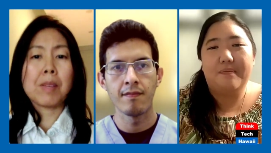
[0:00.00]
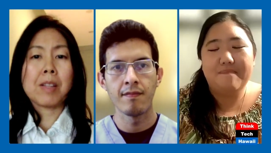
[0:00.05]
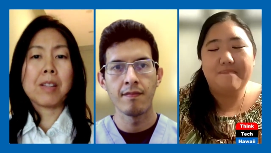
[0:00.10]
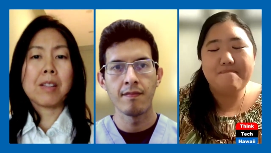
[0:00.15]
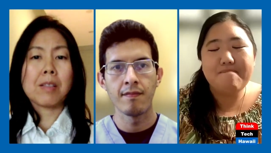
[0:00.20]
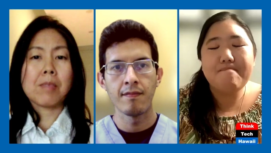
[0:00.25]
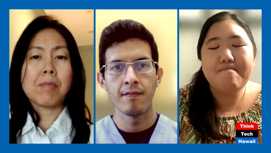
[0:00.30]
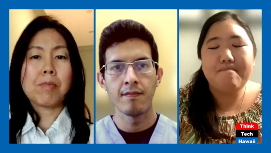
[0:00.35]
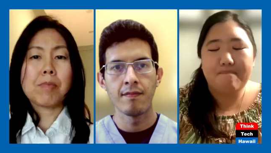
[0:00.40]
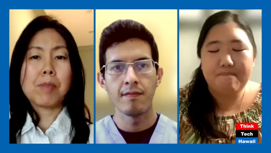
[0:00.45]

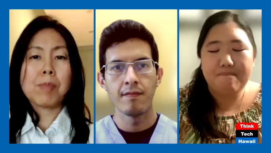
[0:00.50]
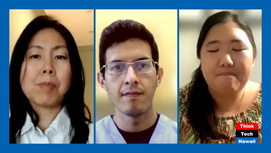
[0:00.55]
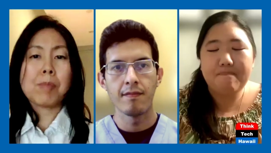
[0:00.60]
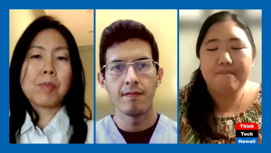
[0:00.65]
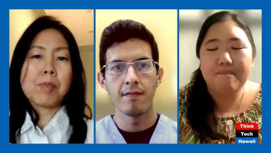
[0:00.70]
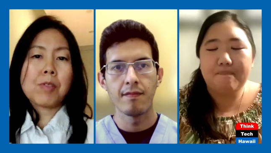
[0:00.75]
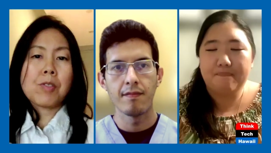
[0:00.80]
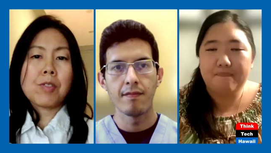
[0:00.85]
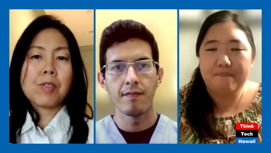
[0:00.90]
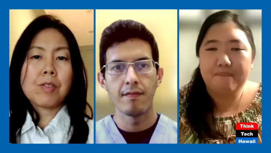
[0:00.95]
Speaker 1: mean, mm-hmm.
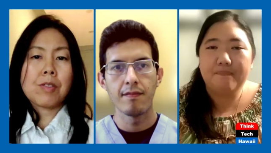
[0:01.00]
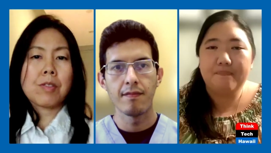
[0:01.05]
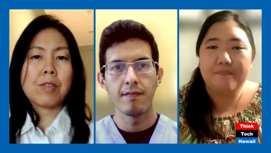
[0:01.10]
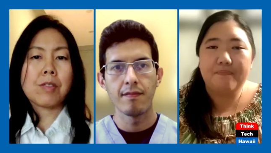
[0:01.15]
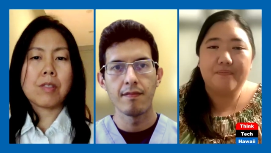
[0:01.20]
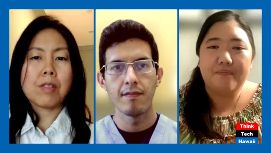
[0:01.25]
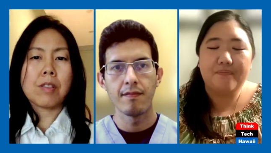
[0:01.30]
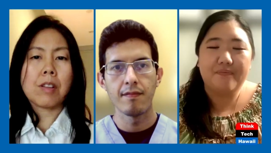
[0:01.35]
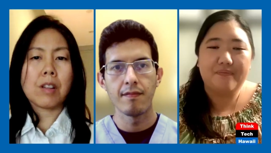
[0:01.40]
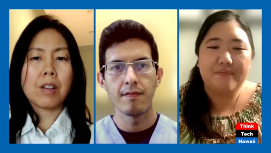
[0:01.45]
people should
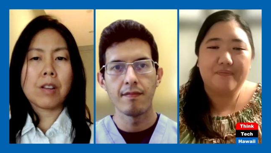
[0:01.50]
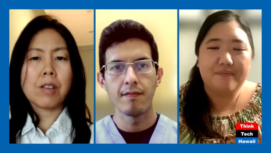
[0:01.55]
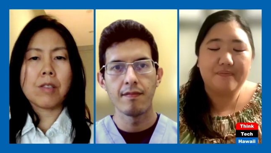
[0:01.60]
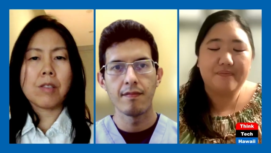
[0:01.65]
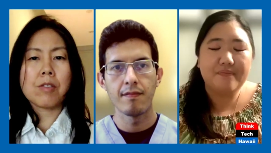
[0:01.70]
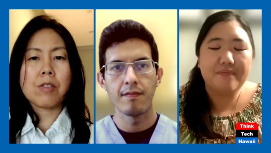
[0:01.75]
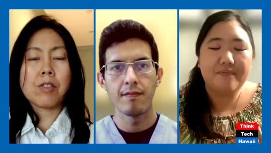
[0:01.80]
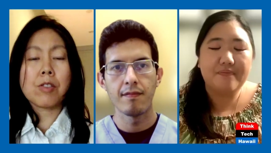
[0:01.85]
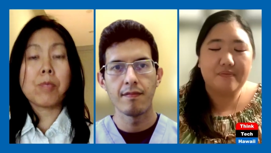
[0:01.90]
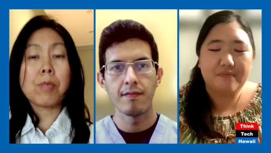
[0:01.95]
you
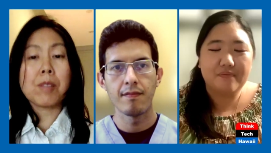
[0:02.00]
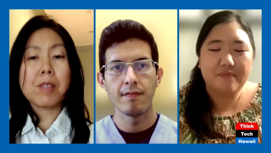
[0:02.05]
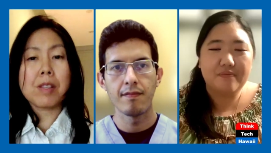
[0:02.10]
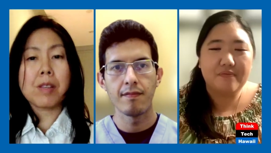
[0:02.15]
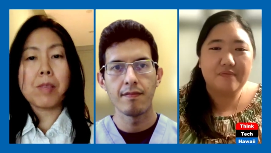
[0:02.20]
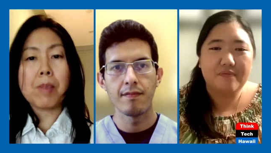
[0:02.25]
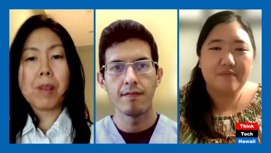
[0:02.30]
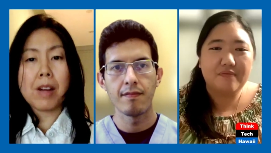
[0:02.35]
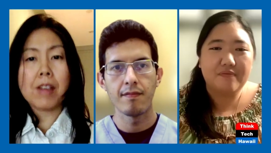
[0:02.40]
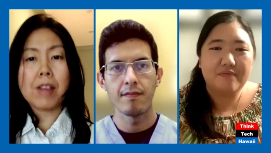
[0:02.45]
know should be
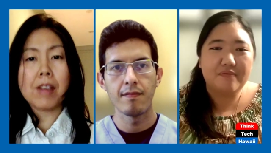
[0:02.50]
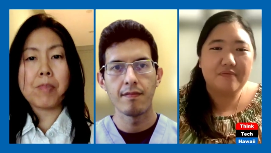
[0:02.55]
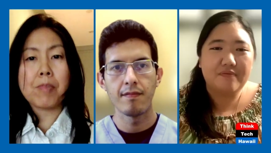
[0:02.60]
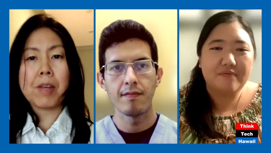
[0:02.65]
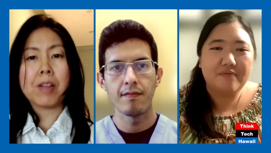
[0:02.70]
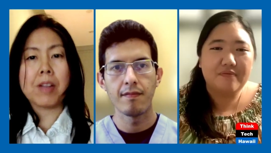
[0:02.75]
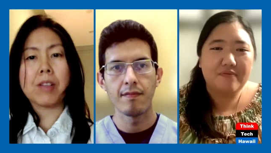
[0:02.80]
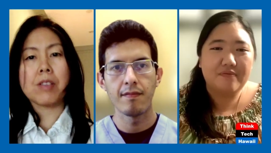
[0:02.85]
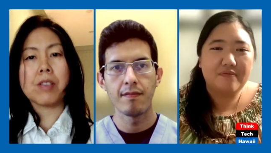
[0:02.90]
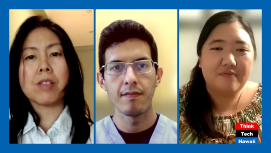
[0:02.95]
some kind of
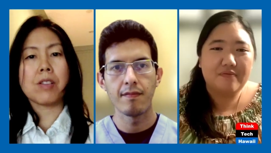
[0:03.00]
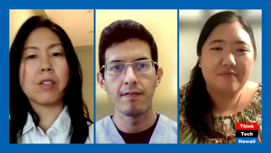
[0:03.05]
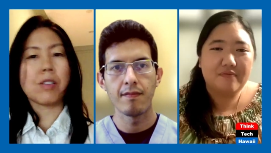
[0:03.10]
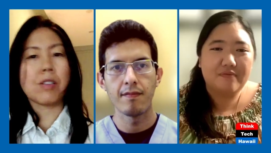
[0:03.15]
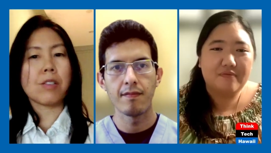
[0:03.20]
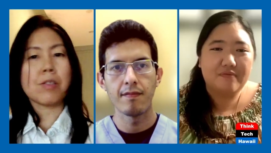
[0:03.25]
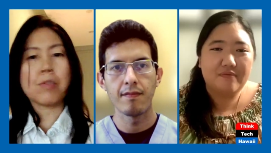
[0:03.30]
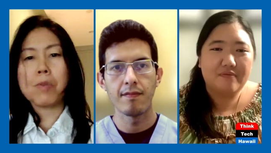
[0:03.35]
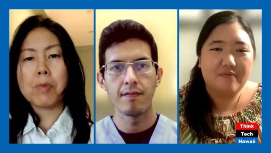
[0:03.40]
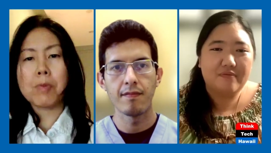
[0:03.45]
penalty,
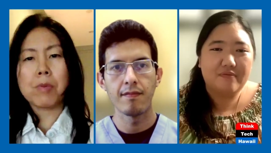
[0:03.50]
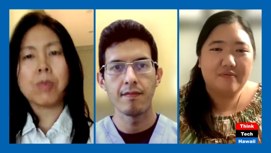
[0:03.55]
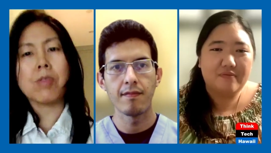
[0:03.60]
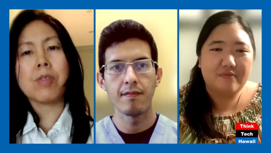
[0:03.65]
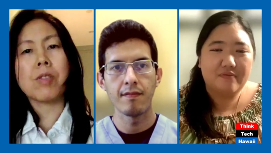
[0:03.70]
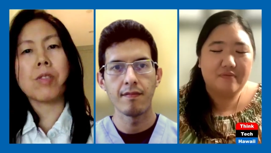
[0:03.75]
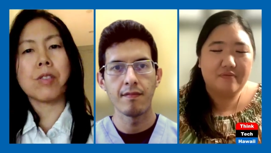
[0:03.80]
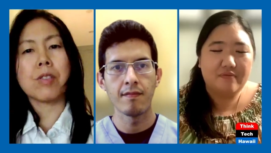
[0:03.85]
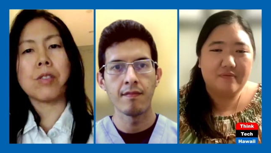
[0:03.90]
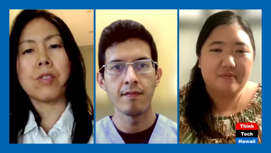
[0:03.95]
or else people are
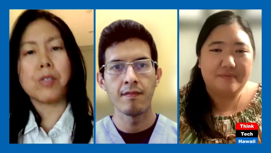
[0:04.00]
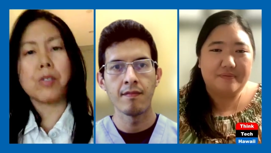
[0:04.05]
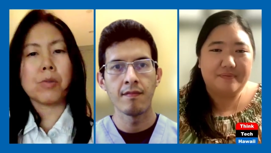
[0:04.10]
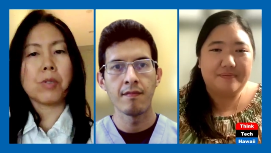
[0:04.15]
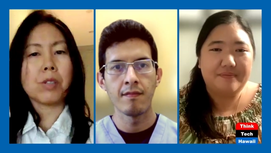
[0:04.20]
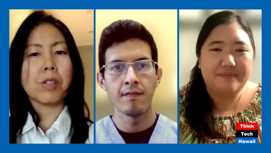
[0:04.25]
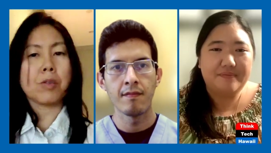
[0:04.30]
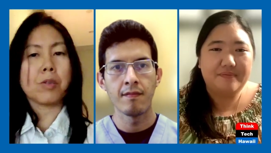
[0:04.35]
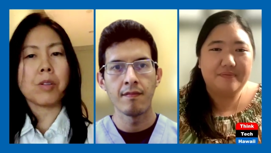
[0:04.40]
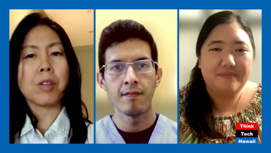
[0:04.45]
just going to do
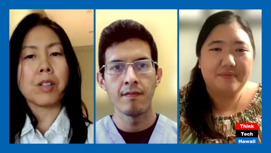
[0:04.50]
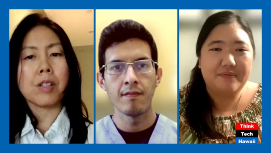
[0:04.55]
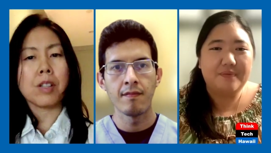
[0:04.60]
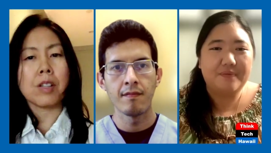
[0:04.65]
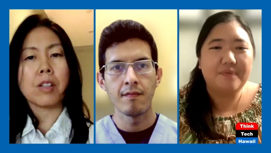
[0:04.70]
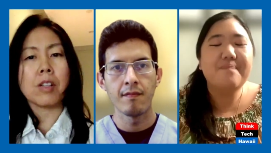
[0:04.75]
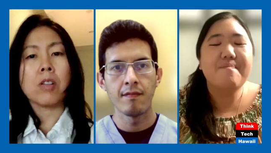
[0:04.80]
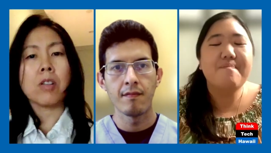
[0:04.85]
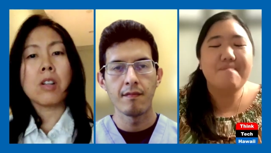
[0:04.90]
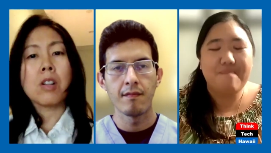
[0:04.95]
what they want.
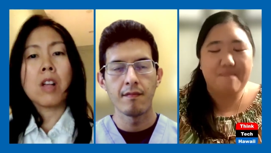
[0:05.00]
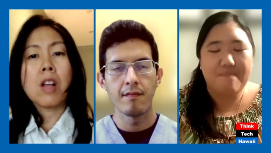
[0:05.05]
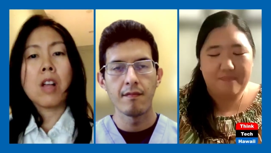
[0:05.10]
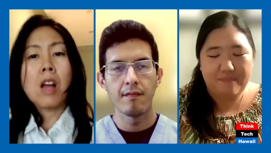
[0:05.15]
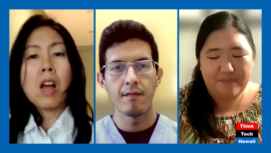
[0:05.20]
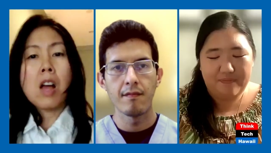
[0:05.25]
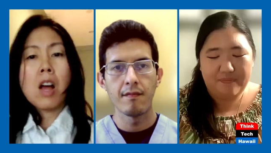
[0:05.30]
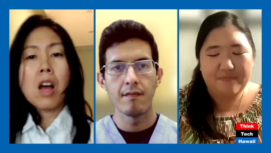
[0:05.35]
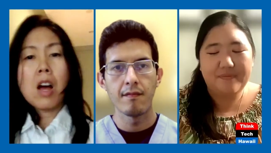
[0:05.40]
You know. Mm-hmm.